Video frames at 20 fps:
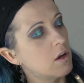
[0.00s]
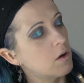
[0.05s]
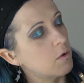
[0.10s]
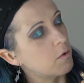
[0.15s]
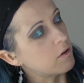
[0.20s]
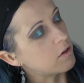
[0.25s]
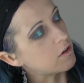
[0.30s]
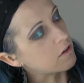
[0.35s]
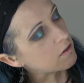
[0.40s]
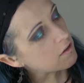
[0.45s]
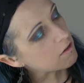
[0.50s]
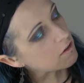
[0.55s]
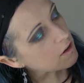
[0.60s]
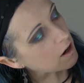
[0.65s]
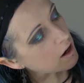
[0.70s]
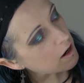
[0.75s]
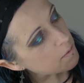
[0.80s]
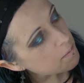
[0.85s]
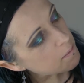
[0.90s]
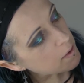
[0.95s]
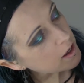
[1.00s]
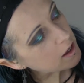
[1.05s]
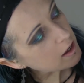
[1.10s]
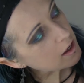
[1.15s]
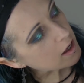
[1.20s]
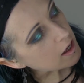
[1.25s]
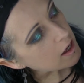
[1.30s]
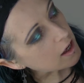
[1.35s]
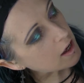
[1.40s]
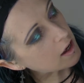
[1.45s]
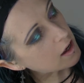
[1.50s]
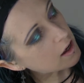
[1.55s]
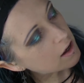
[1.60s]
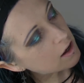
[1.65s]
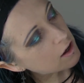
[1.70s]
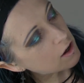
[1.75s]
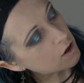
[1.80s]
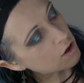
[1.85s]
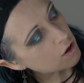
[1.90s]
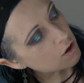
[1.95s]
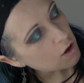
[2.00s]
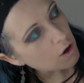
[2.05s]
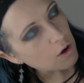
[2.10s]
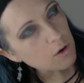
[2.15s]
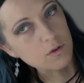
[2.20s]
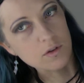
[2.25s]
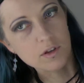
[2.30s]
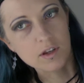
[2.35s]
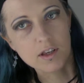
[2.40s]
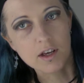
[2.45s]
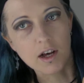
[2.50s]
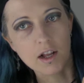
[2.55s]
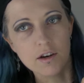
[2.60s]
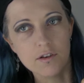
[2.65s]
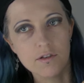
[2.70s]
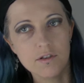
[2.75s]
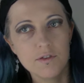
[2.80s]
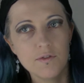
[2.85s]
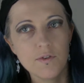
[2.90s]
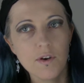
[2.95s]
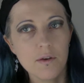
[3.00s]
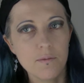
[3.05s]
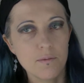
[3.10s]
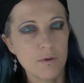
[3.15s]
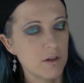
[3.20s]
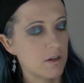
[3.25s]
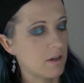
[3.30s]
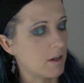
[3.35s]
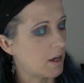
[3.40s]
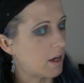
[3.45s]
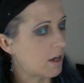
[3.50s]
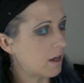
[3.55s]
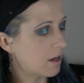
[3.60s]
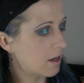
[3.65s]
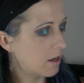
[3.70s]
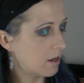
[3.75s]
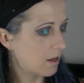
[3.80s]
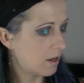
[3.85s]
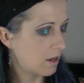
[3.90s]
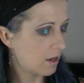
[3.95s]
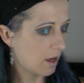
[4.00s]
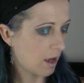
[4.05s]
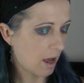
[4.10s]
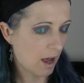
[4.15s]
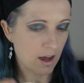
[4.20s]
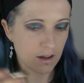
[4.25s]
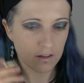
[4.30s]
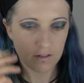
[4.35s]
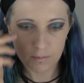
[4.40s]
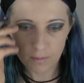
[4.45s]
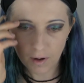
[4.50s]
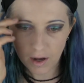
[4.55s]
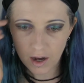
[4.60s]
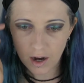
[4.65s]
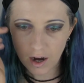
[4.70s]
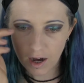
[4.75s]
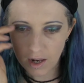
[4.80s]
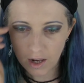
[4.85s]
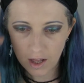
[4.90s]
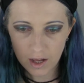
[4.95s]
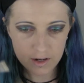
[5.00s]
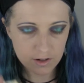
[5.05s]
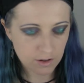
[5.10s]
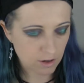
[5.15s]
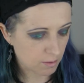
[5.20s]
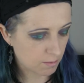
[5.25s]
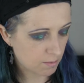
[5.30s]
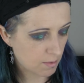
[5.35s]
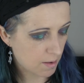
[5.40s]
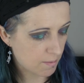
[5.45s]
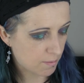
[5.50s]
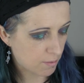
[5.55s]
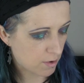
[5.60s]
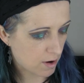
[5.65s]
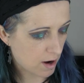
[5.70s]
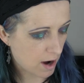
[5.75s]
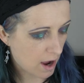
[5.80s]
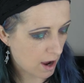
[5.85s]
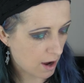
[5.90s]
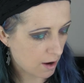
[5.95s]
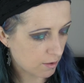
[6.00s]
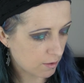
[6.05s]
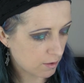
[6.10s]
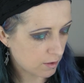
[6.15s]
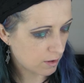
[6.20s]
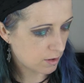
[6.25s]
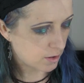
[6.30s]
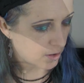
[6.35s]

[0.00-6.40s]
which is this kind of pinky goldy colour, it's very pretty, as my highlight on my brow.